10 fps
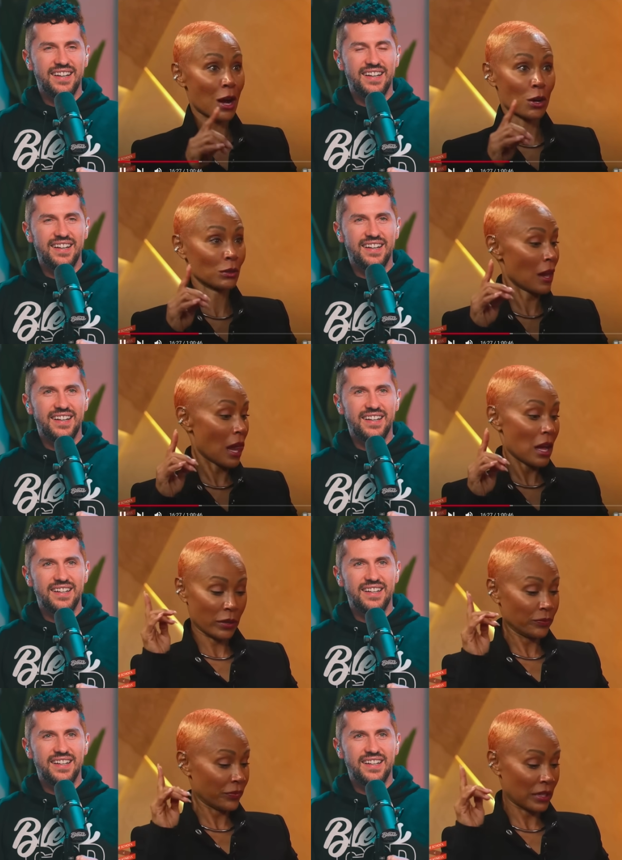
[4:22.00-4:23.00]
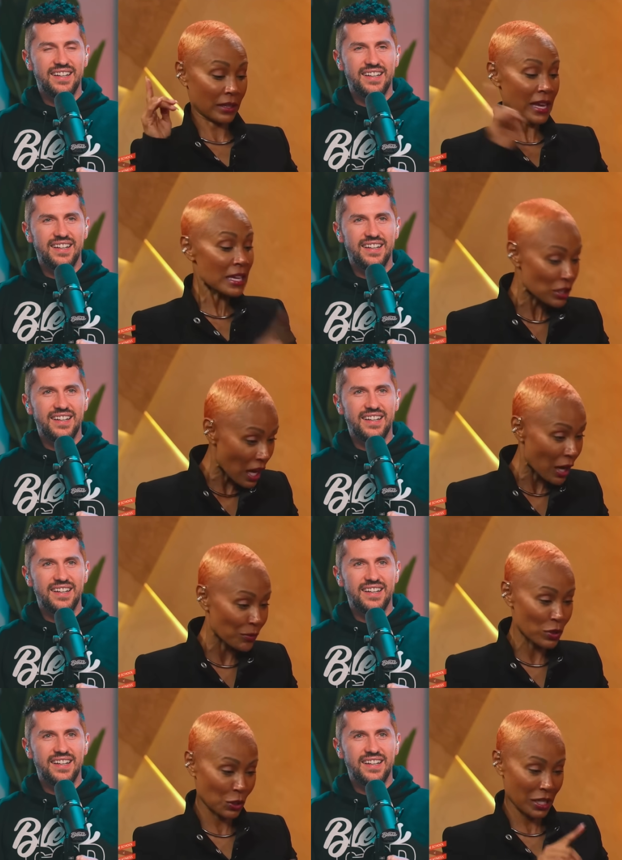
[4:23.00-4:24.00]
Speaker 1: how where
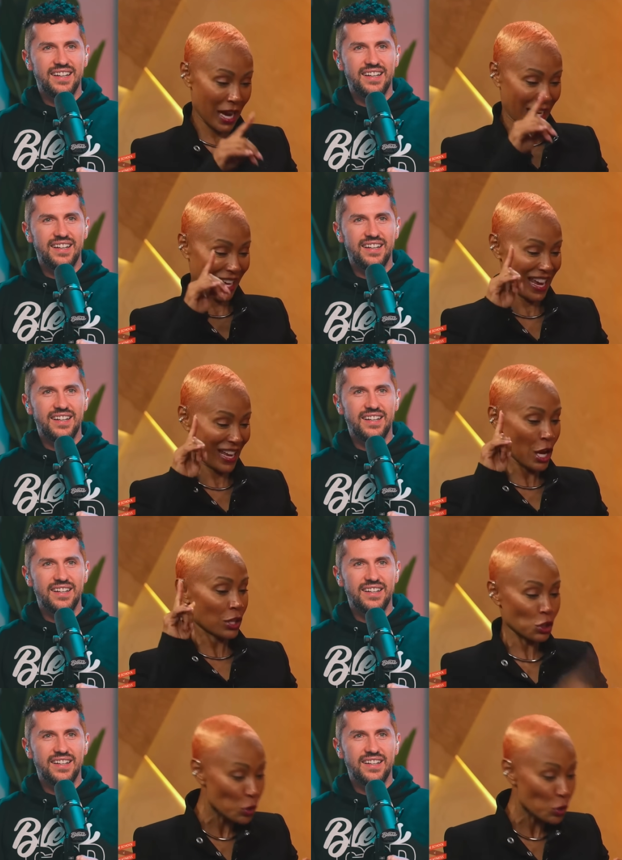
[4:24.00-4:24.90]
Islam was created,